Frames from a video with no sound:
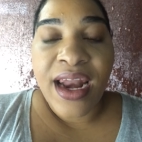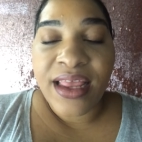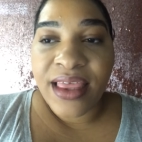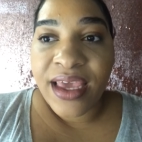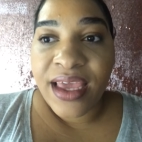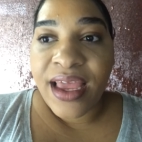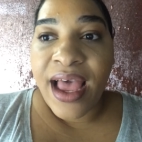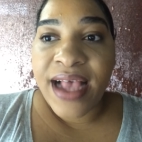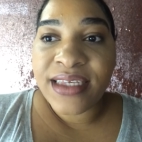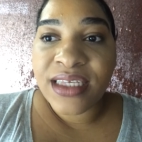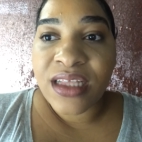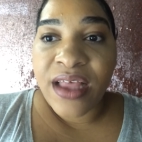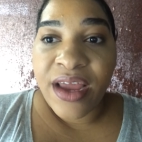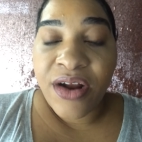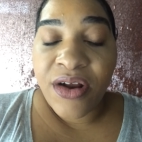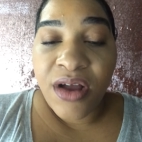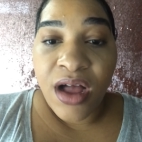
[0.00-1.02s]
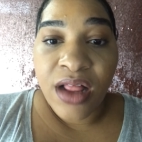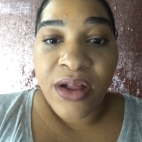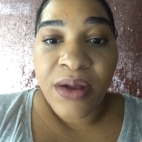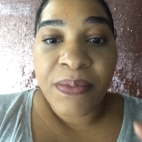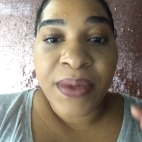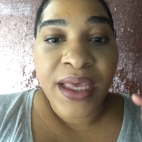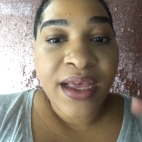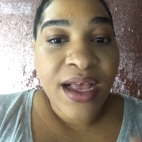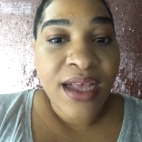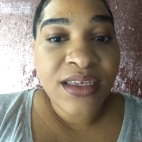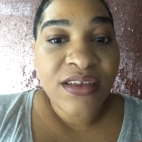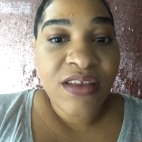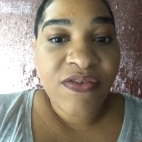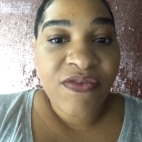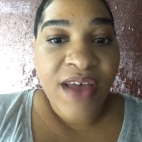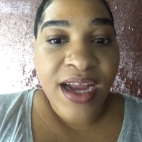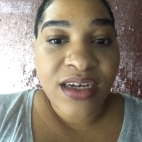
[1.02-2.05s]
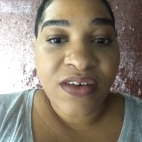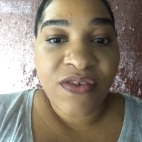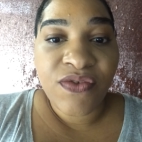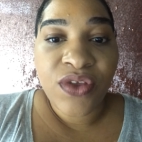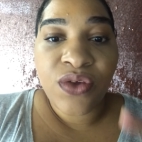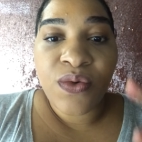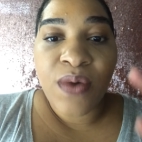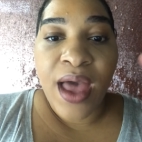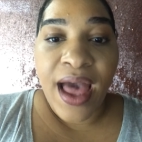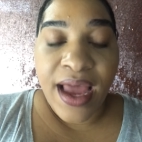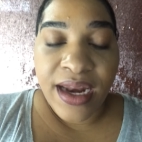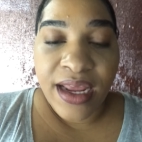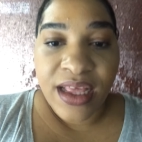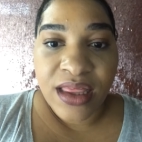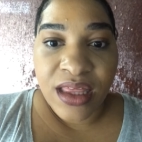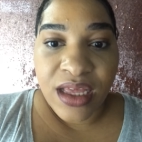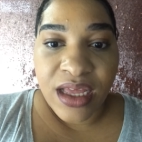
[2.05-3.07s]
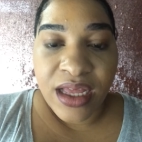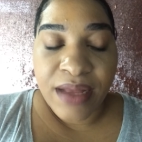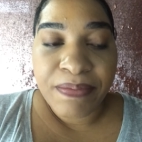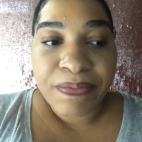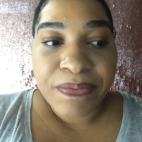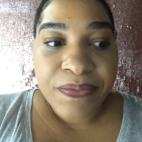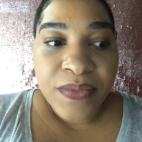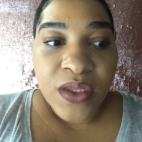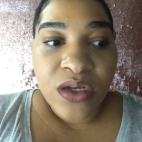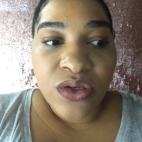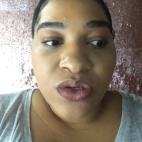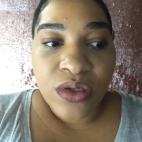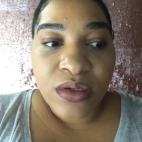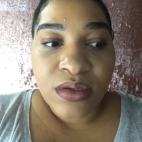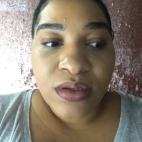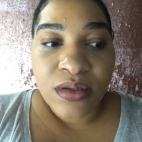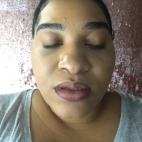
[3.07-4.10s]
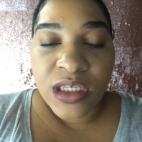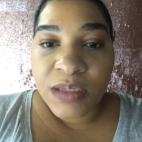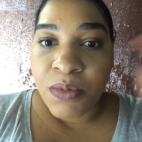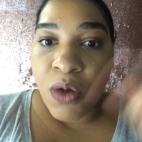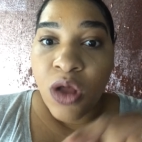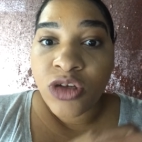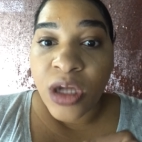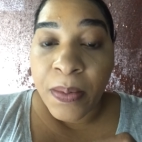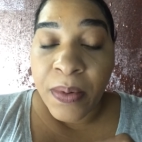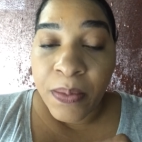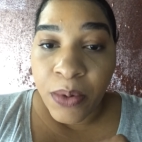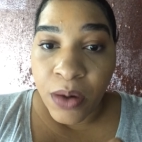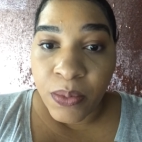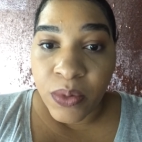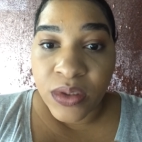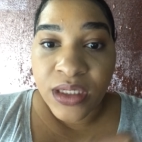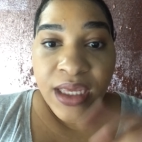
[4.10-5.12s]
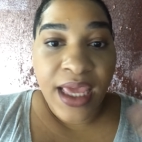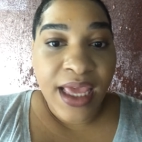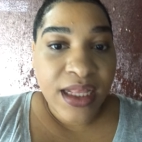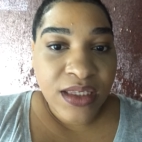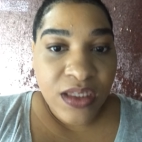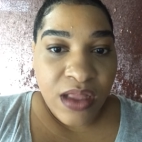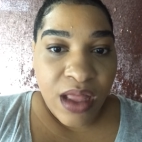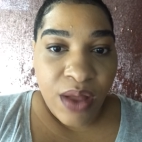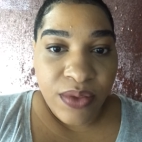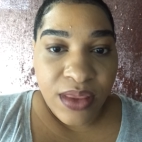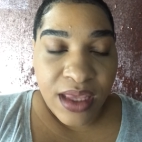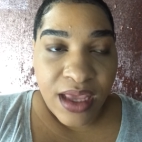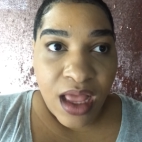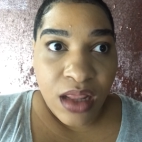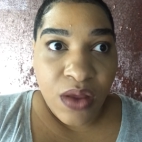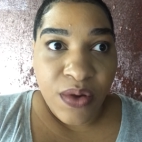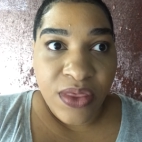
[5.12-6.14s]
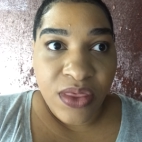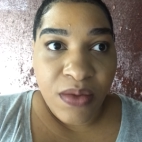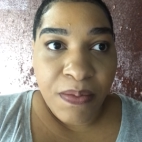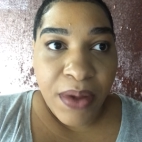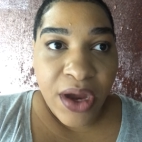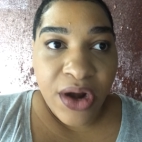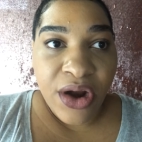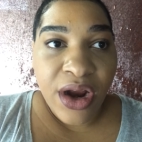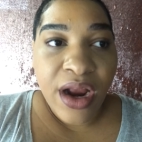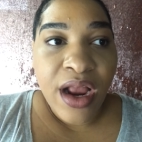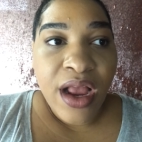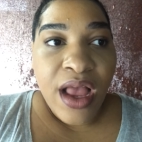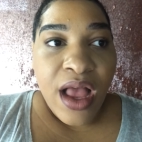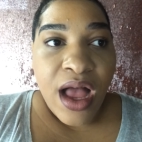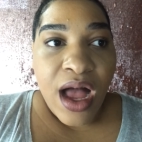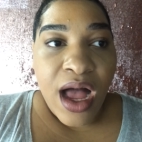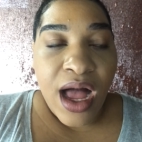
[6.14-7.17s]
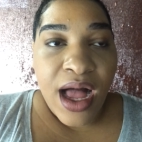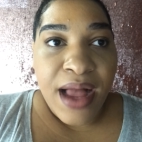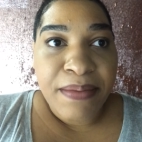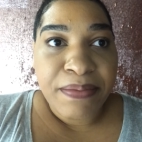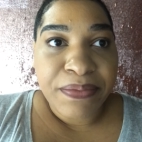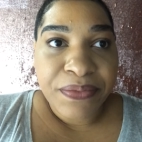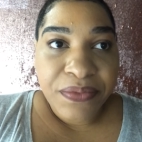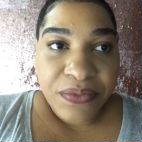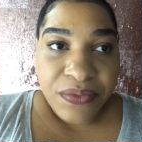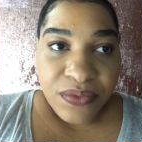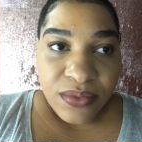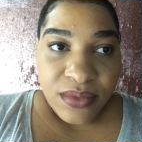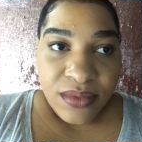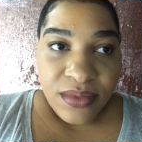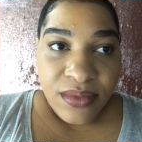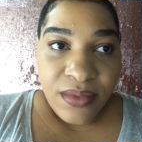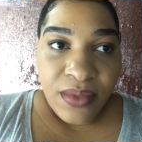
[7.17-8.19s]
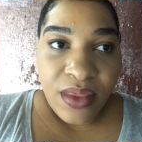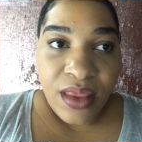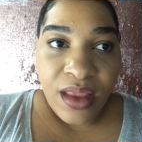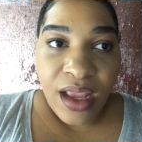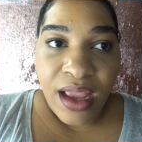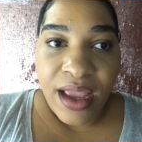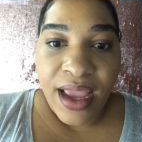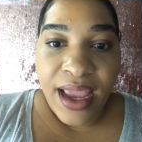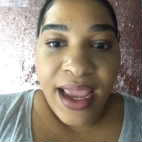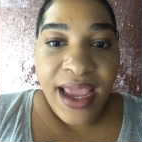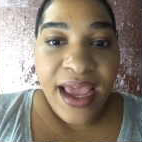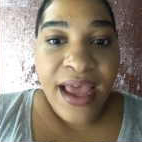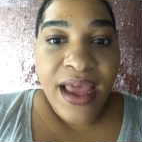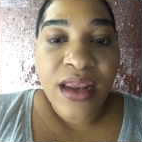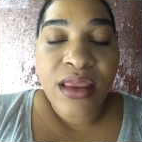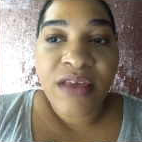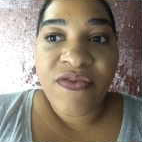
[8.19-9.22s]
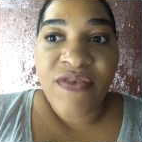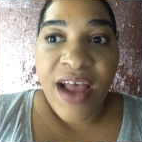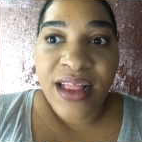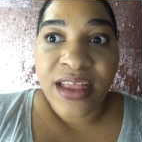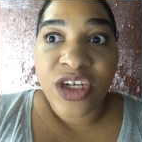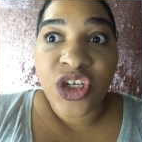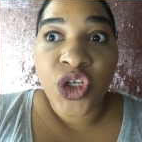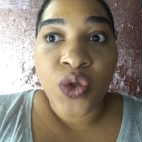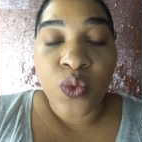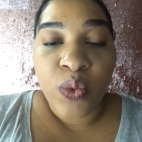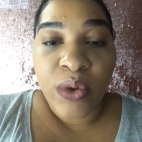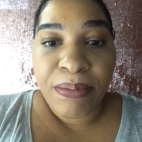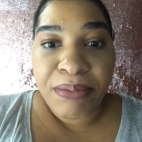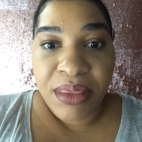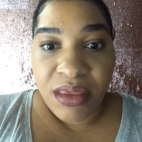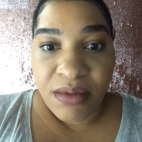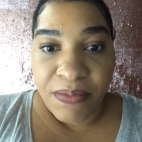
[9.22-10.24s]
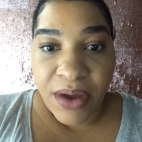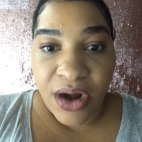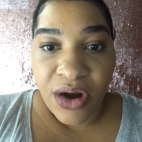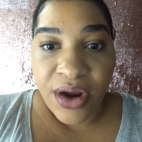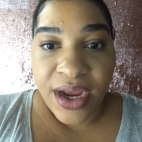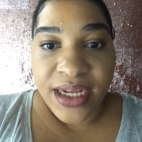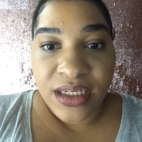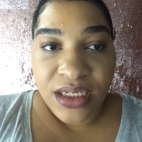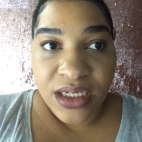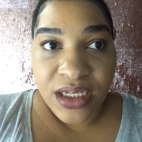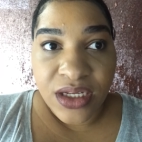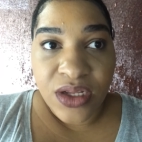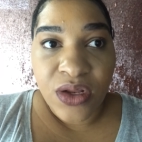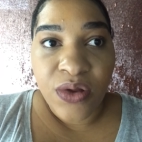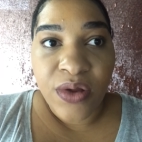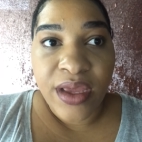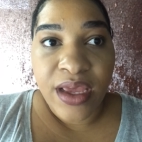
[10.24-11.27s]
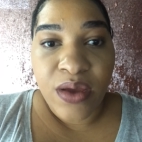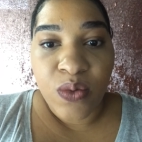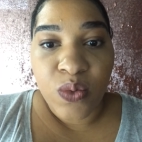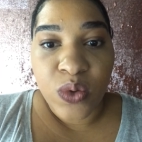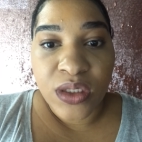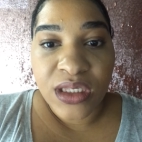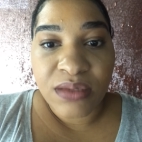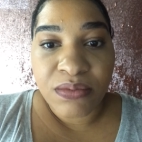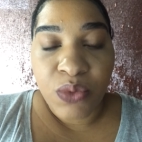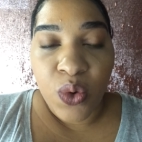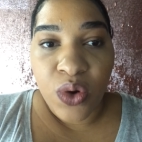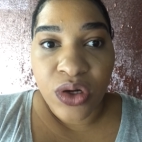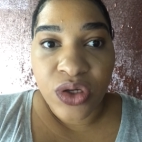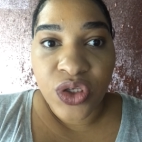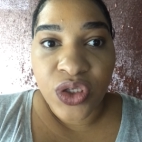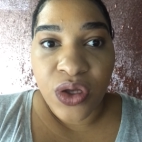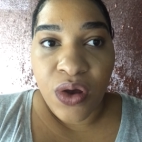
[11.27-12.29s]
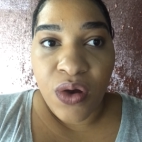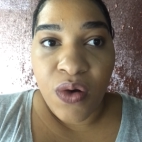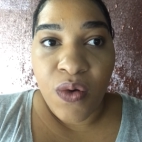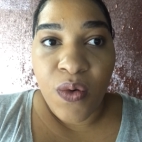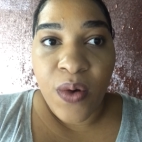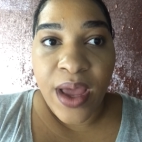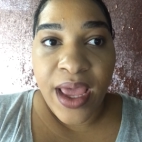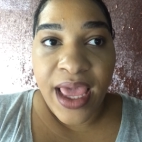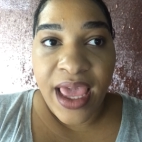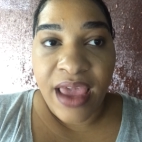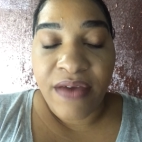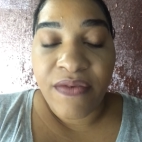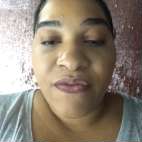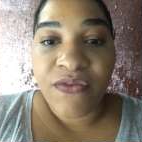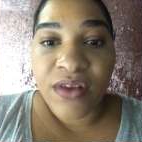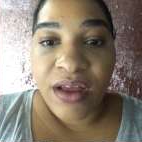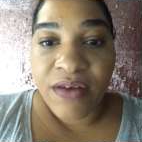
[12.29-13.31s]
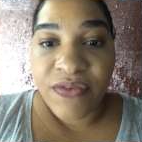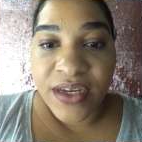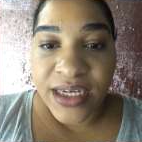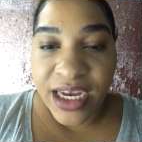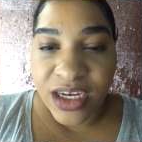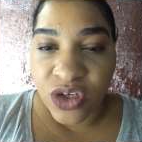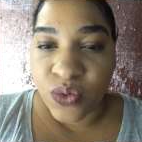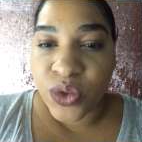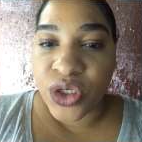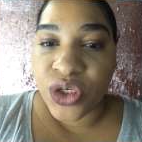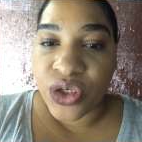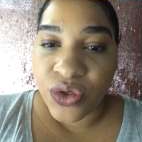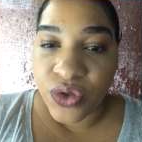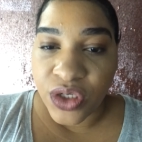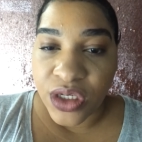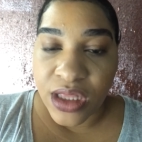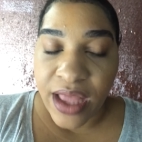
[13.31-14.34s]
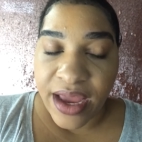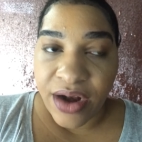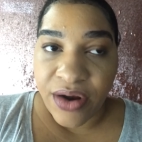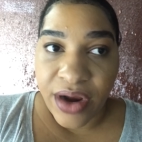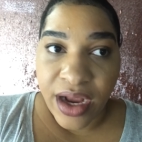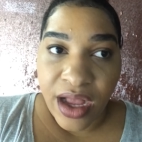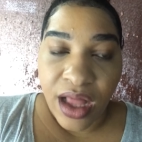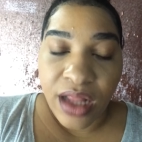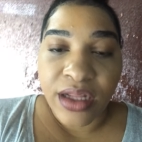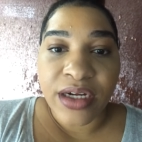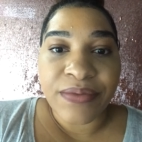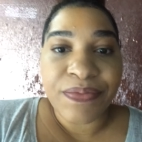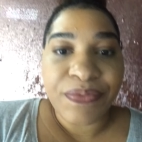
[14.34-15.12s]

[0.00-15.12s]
I think it has the lighter color because of the fact of you adding the small drop of purple to cancel out the yellow in the butter, and the fact that you whip the butter until it was more so a fluffy texture, which is usually lighter in color.